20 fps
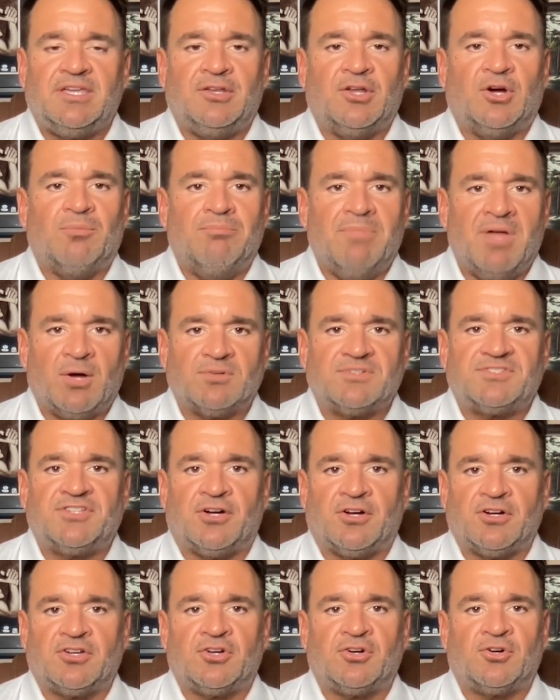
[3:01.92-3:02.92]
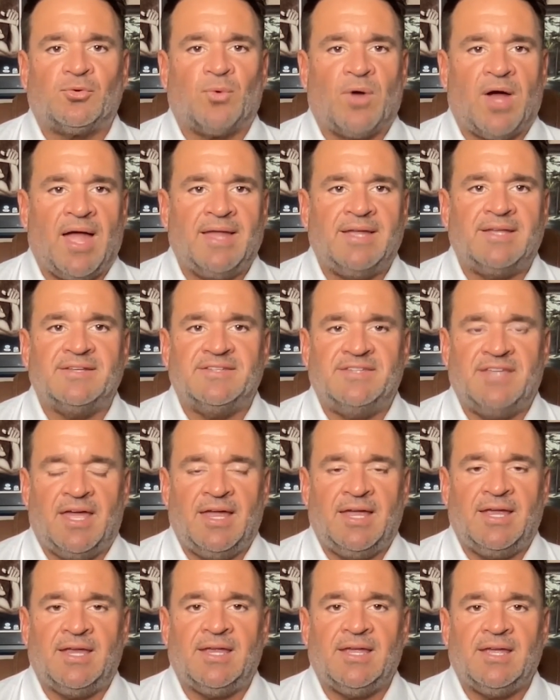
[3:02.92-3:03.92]
you know, Mel Tucker, Ryan
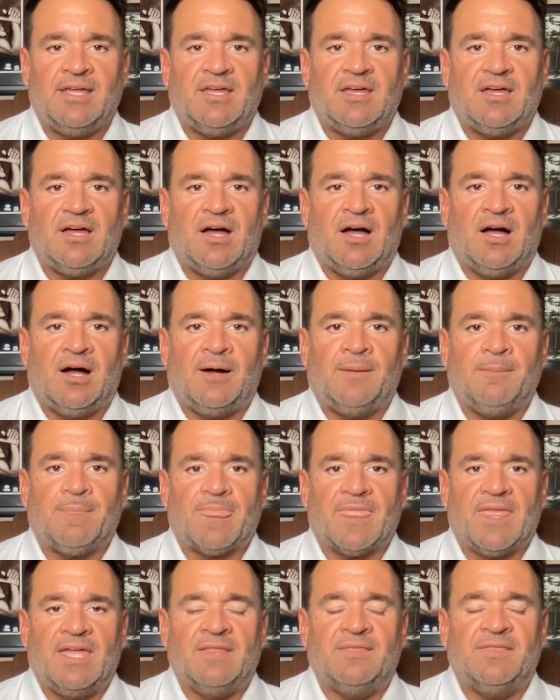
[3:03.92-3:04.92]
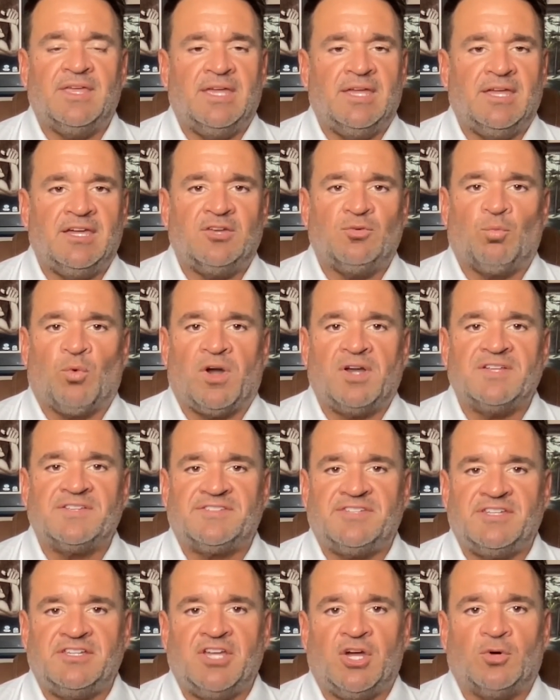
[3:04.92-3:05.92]
Day, um, in the end, where
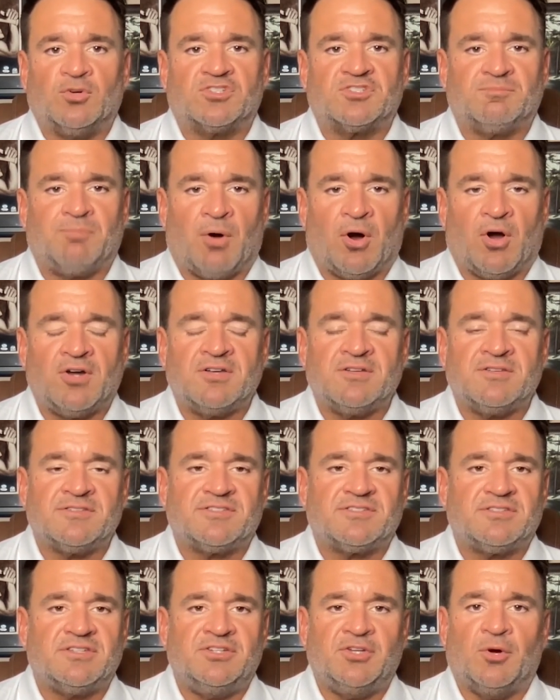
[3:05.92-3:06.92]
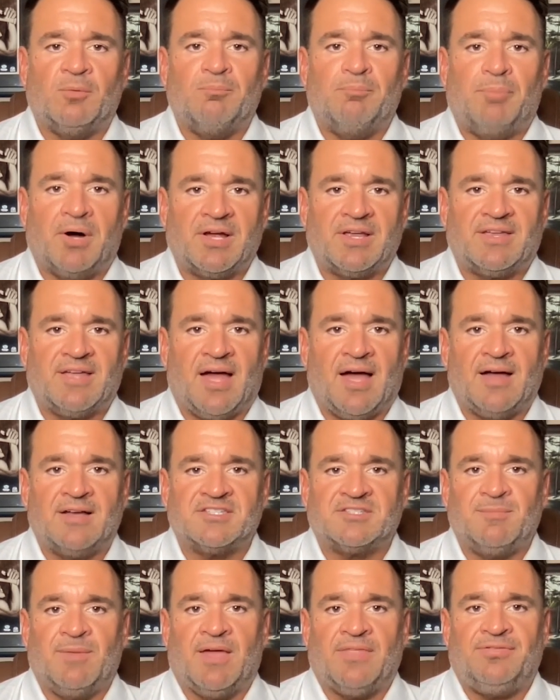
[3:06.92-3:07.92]
does he go? Spartans, you know,
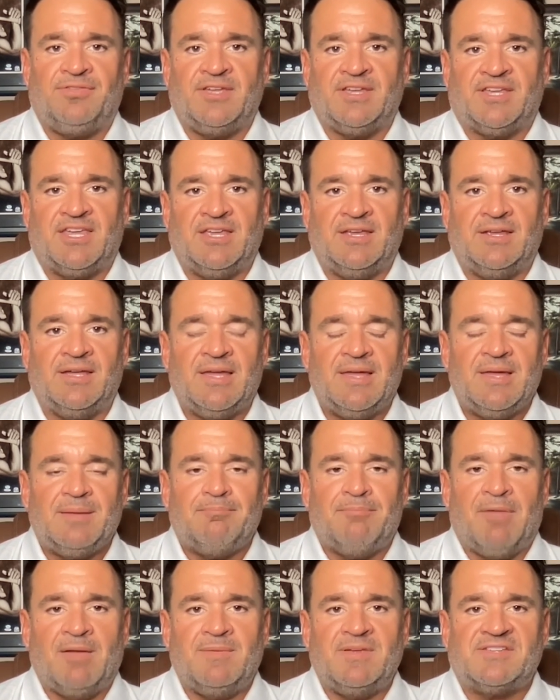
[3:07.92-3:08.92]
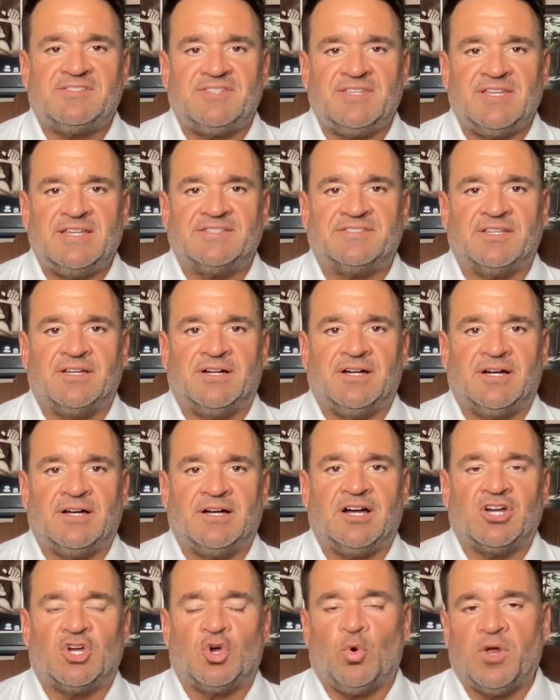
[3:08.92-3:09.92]
Buckeyes. I mean, I think he maybe sees a,
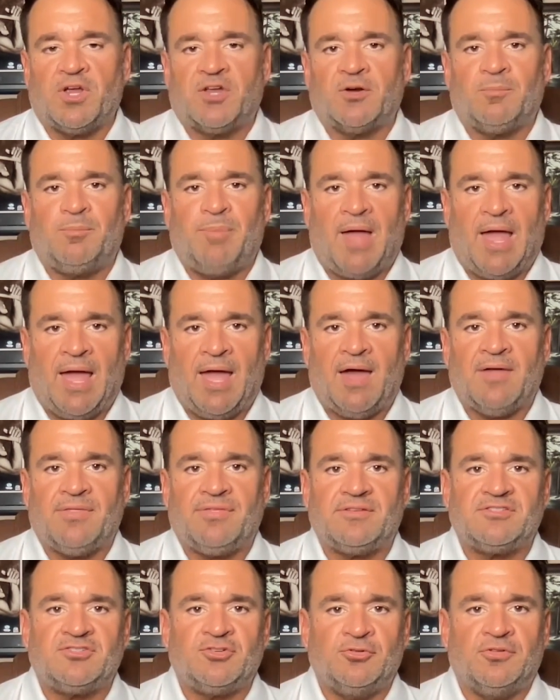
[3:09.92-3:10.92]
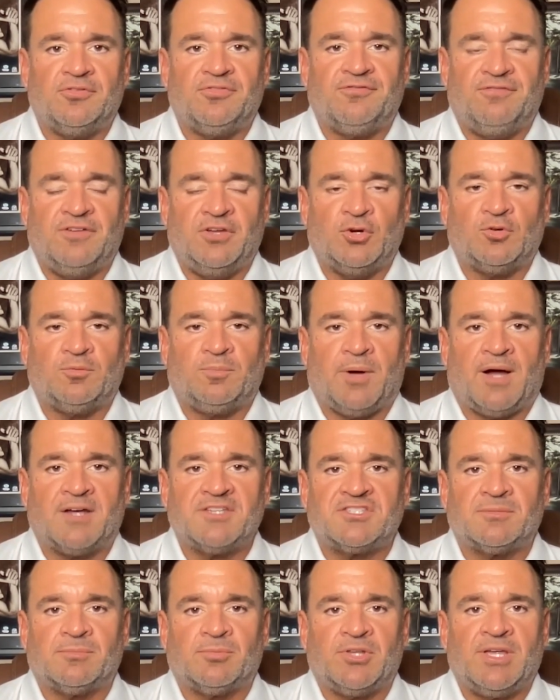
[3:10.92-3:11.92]
a quicker path to the field,
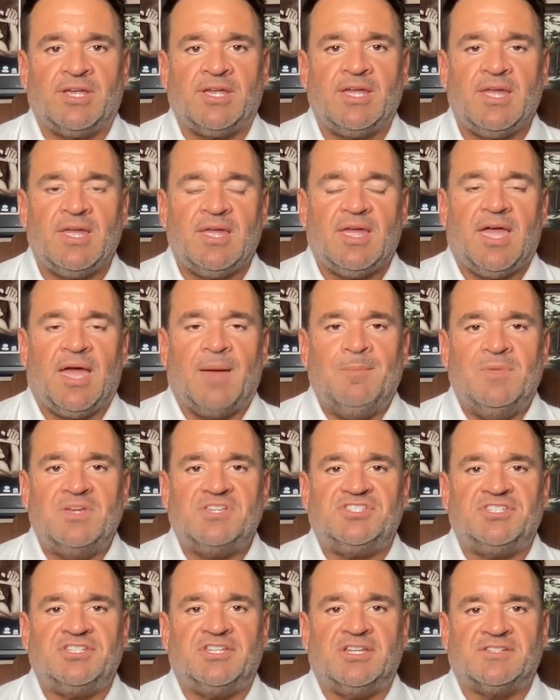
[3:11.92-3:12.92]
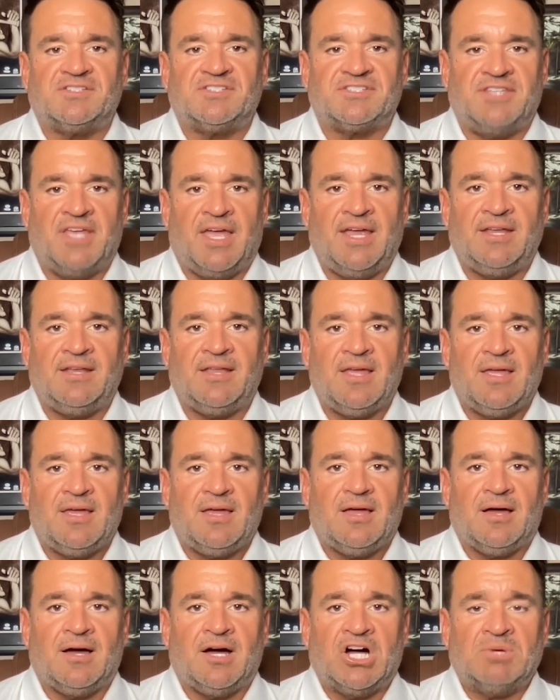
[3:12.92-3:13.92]
possibly at Michigan State
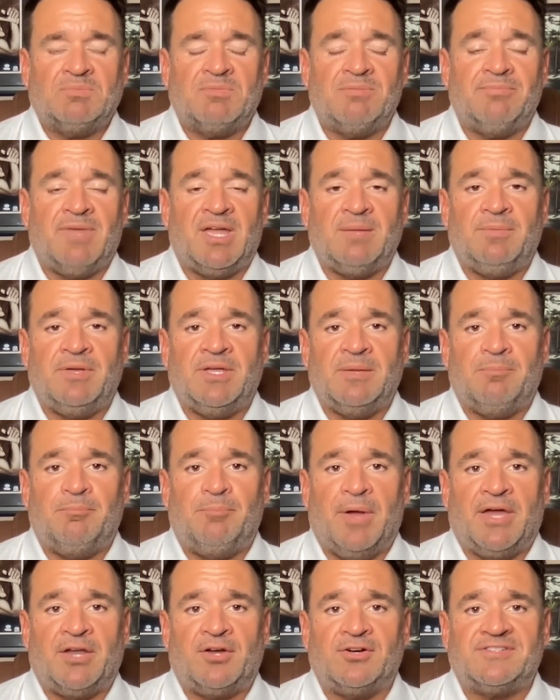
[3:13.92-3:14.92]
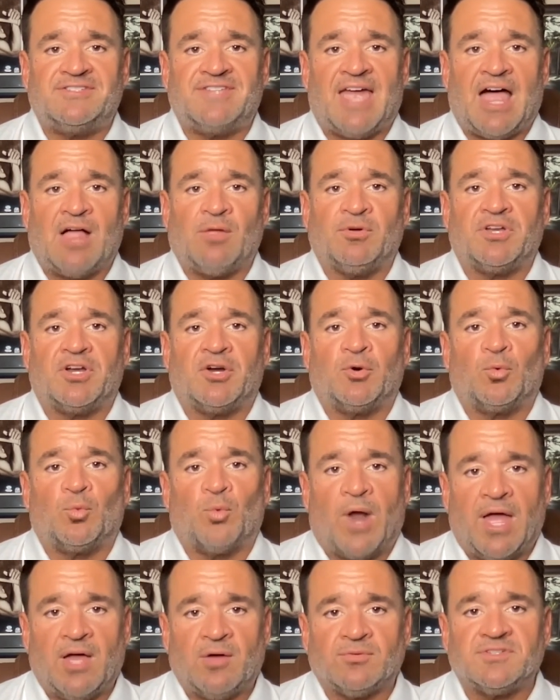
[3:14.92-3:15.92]
uh, but maybe better talent
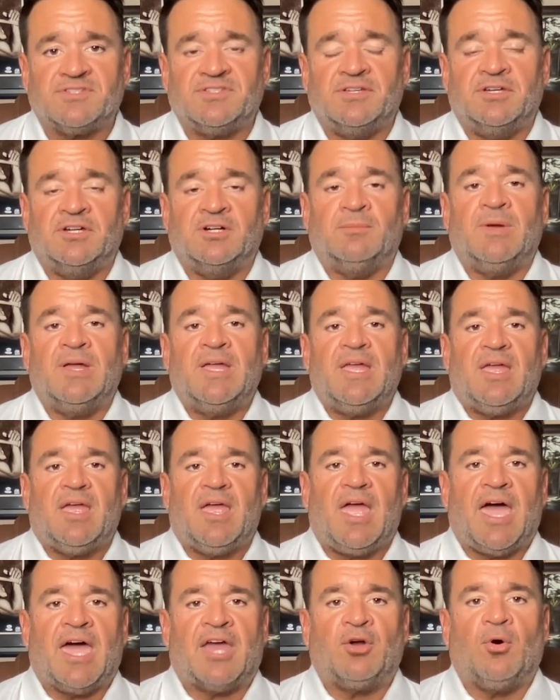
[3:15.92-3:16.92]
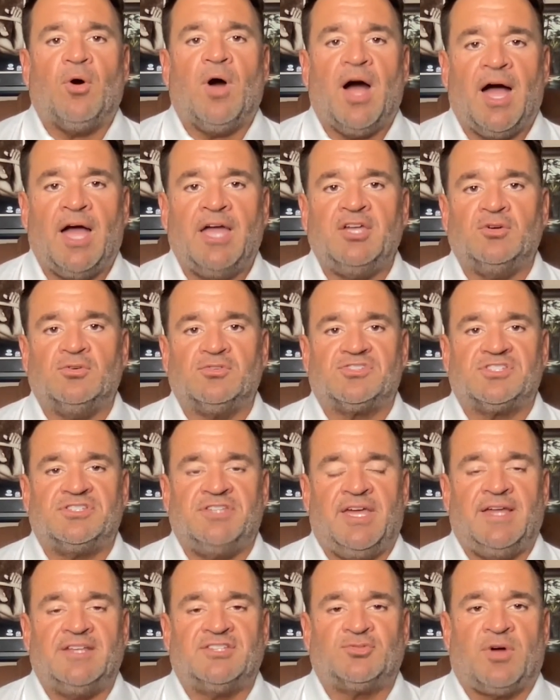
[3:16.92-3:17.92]
around him at Ohio
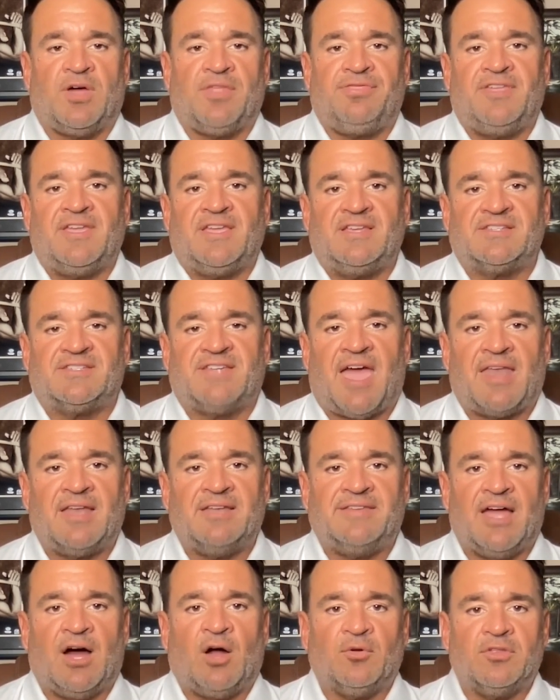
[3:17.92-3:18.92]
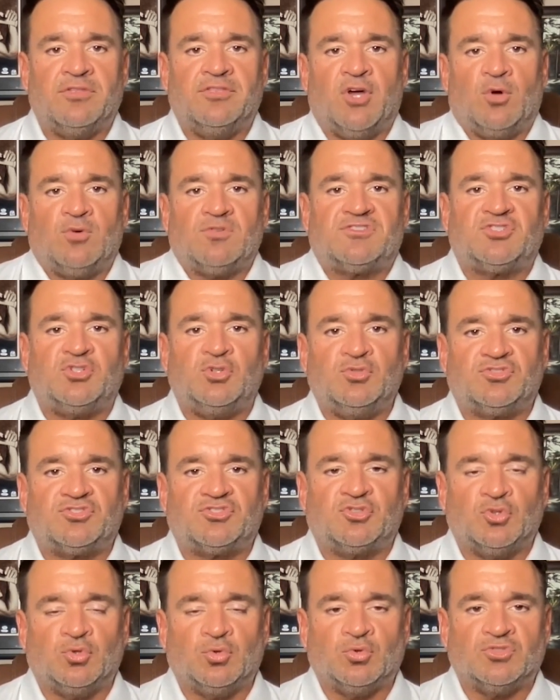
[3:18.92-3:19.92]
State. So I think he's kind of down to those two
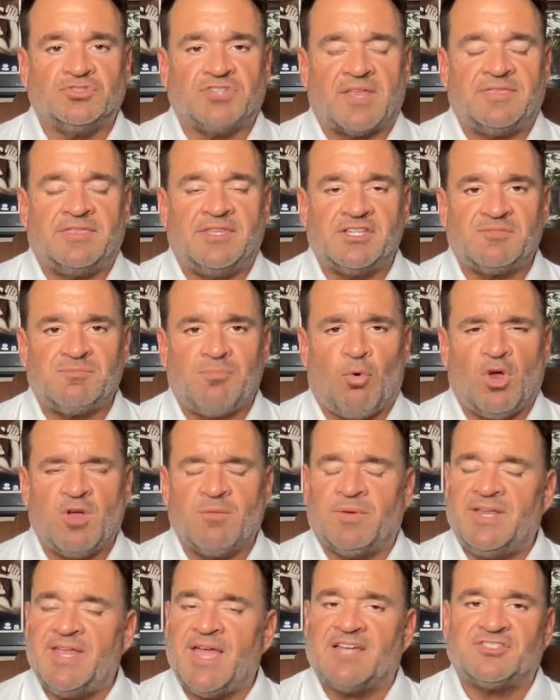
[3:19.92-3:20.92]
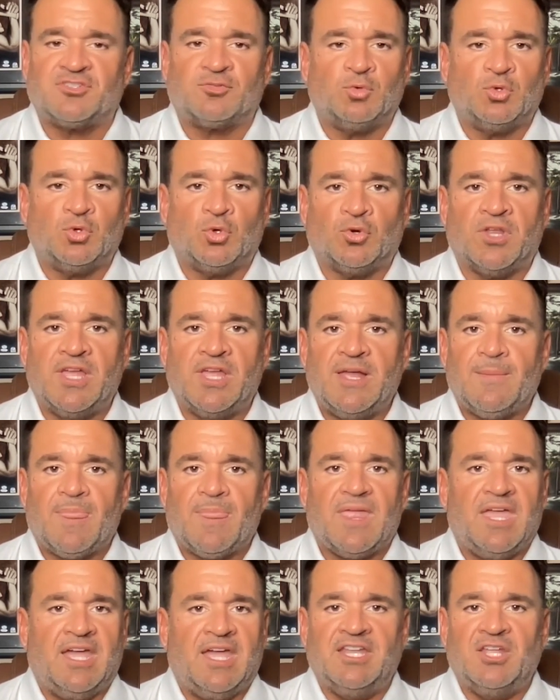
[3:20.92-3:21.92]
schools at this point, but he hasn't ruled
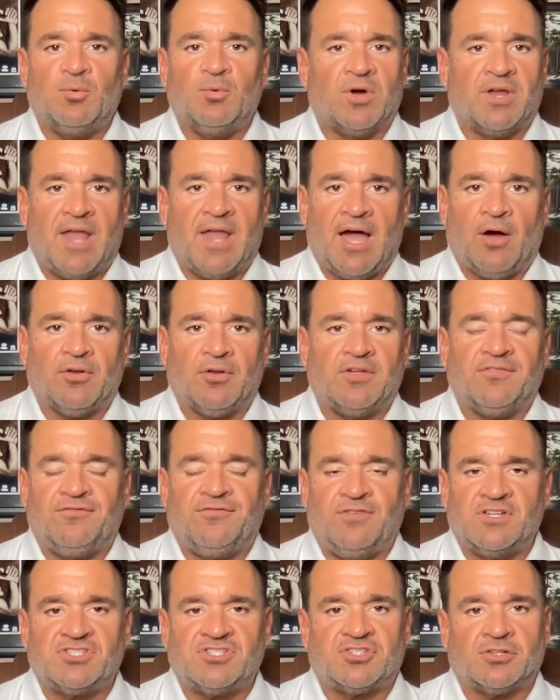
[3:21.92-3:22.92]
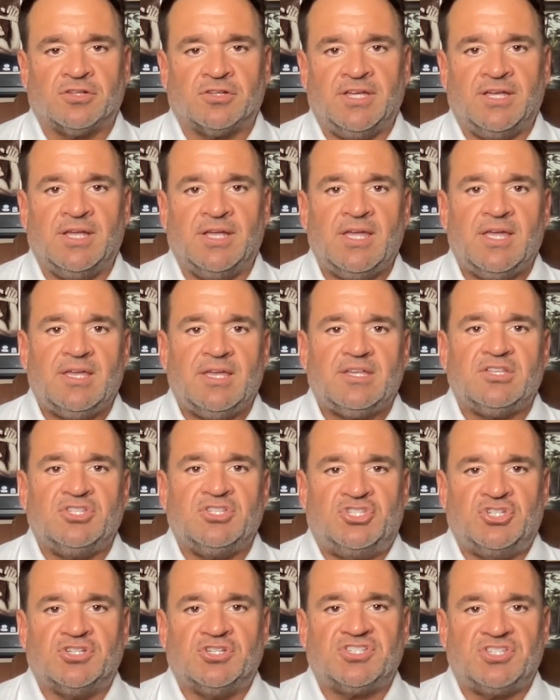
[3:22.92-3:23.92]
anyone out officially
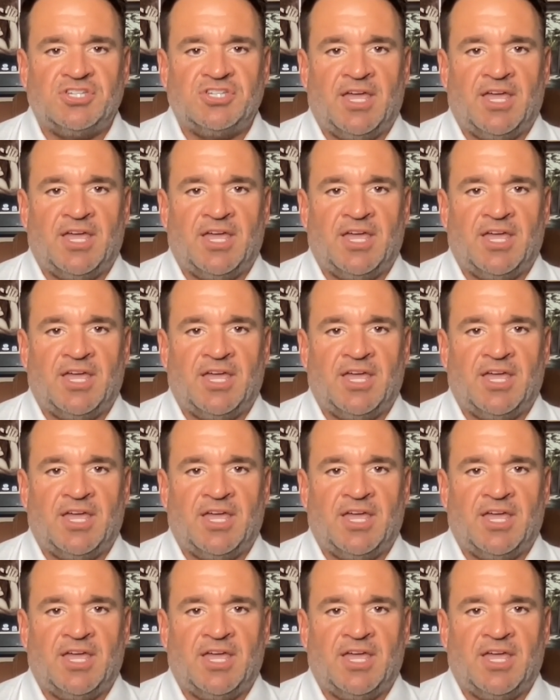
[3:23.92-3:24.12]
just